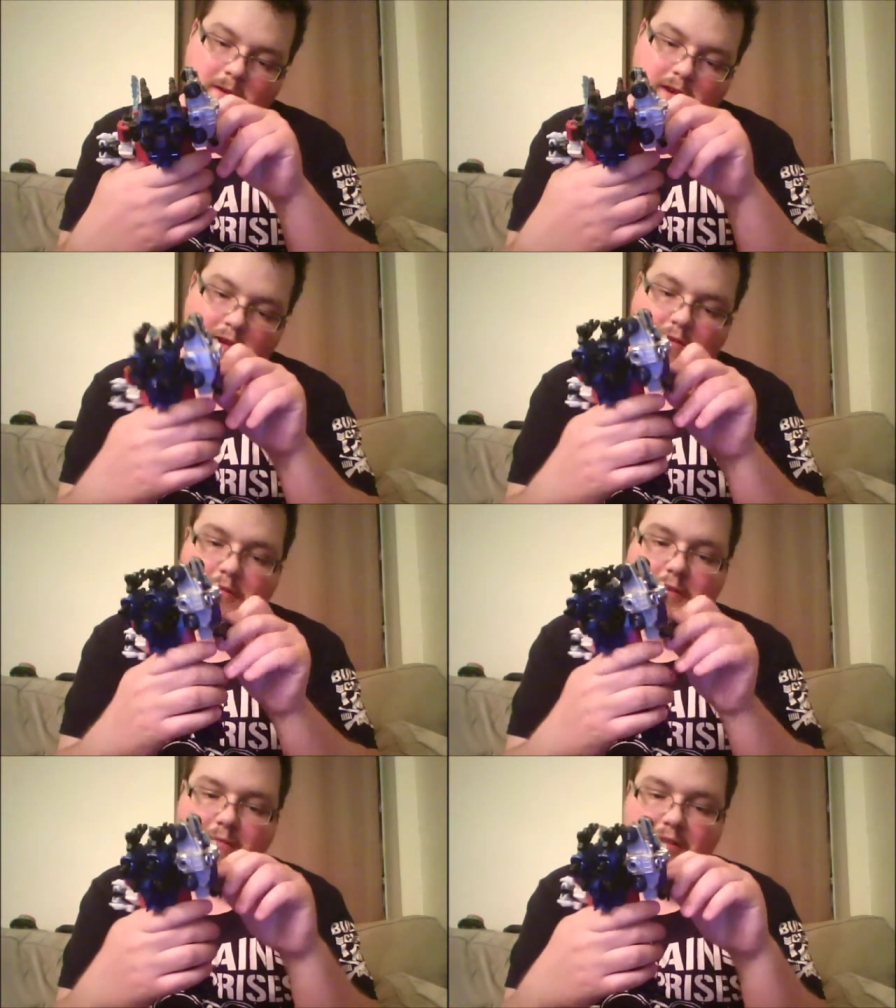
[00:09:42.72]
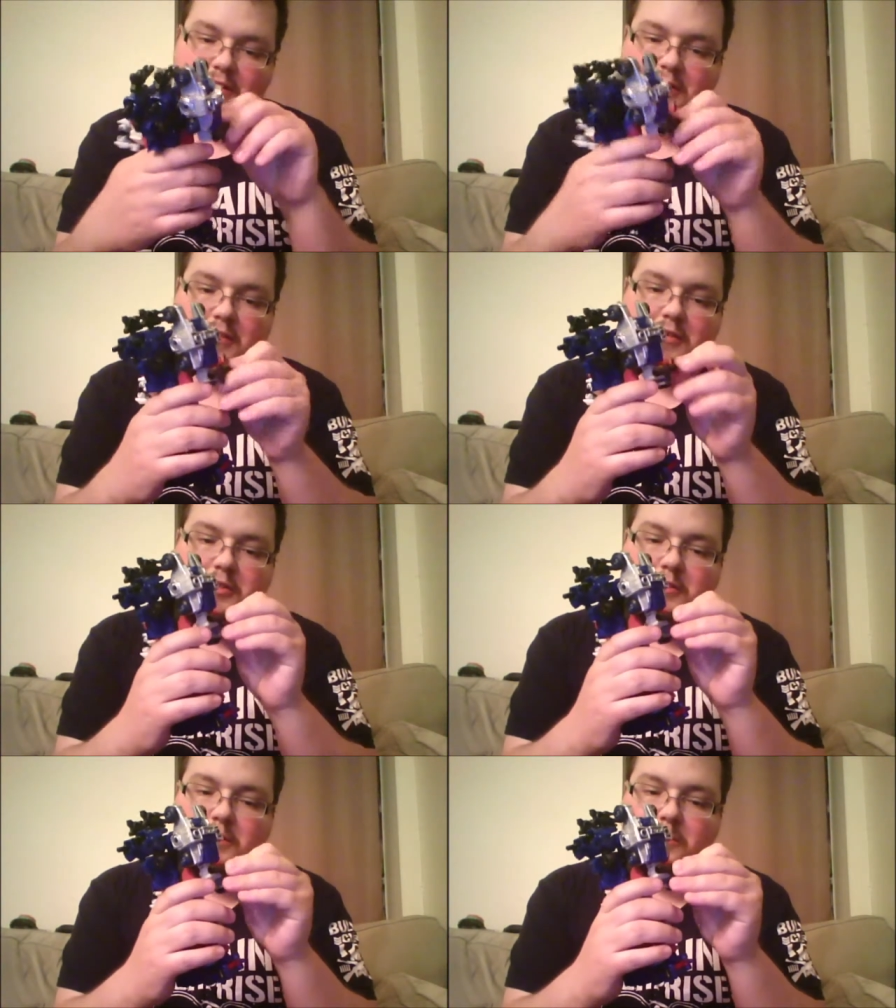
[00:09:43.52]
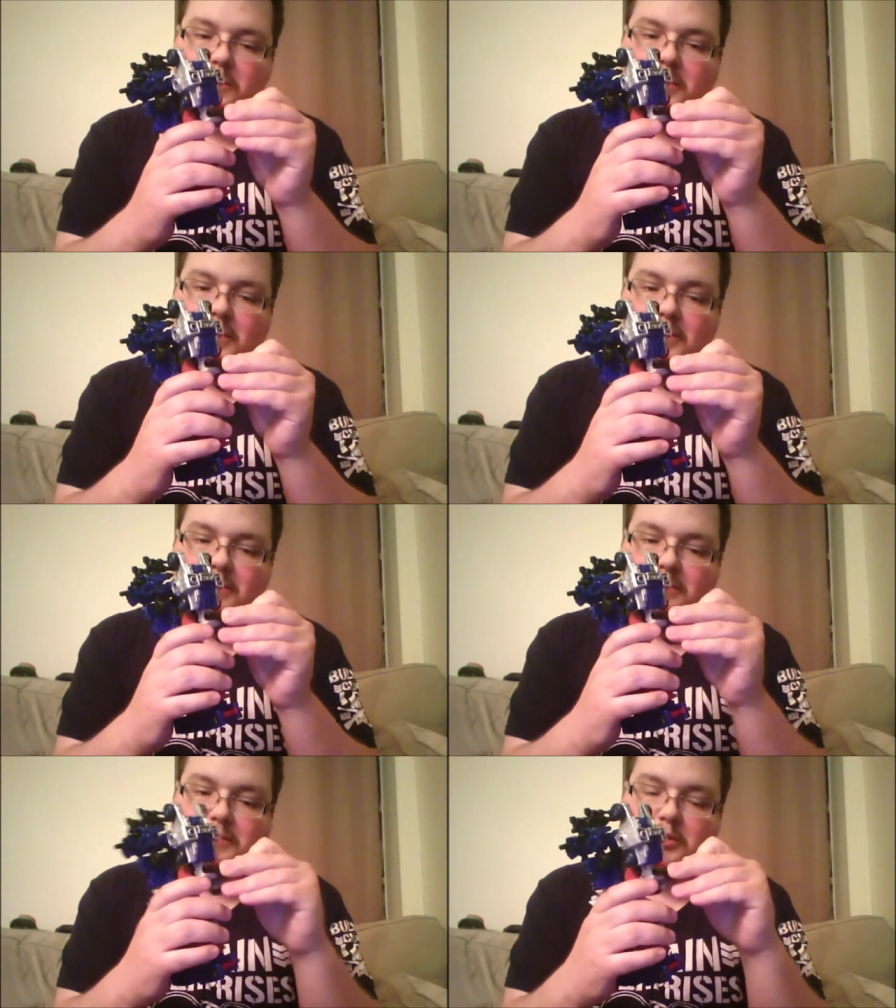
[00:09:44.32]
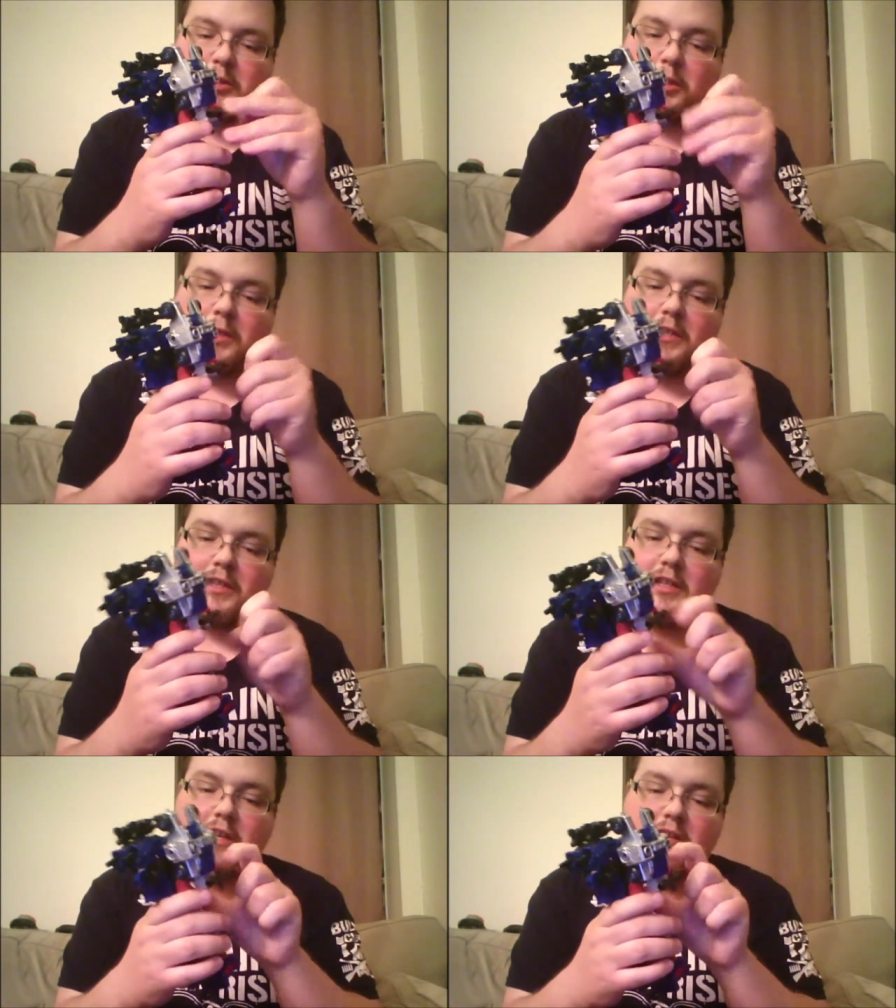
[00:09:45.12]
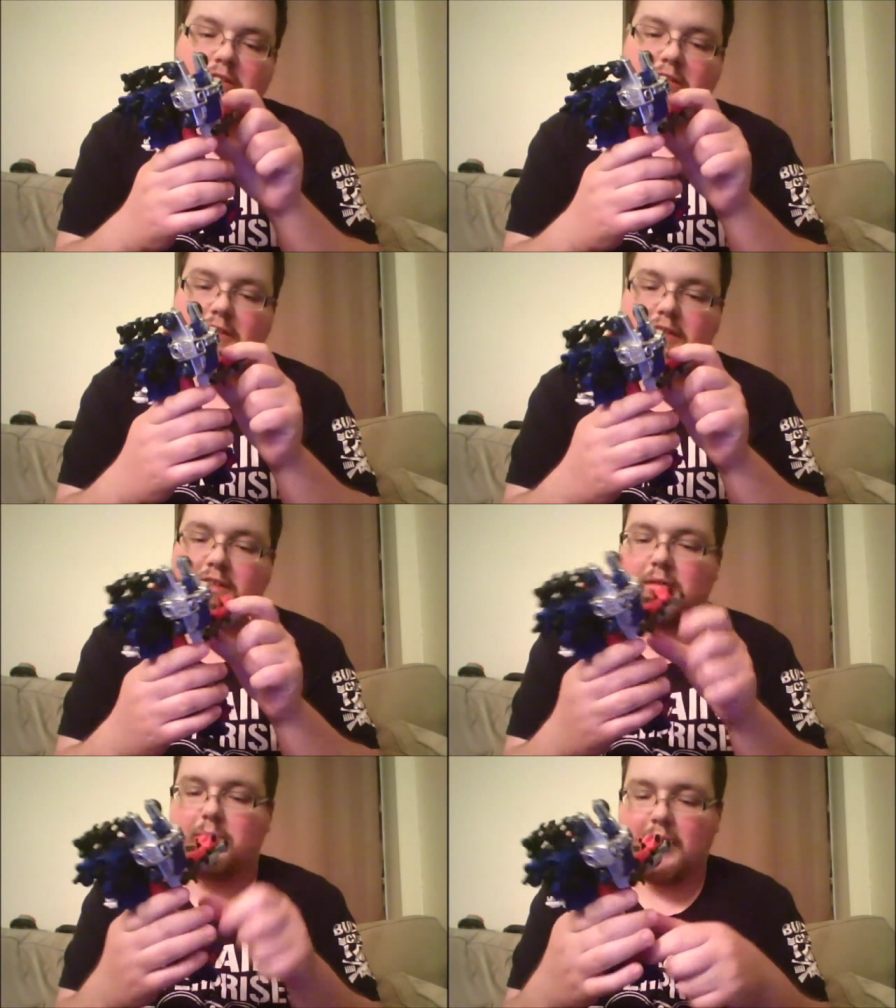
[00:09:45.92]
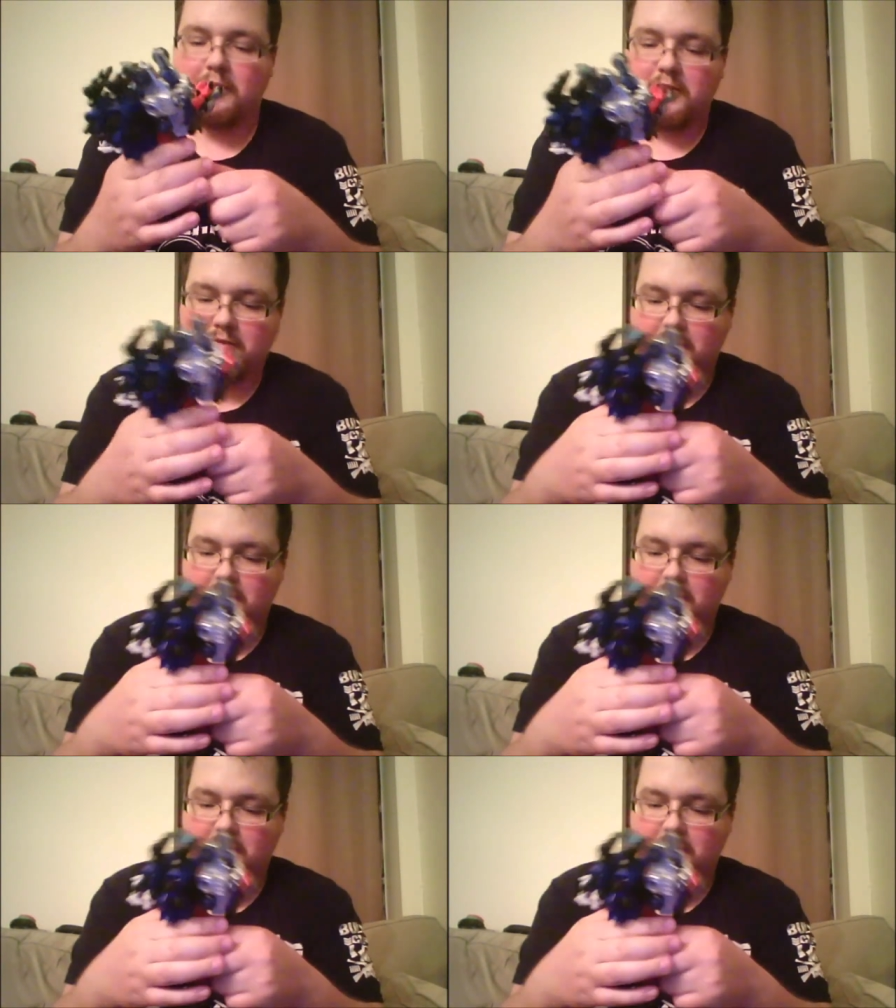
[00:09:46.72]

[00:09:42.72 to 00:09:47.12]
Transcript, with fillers: here, let me show you what I'm talk talking about.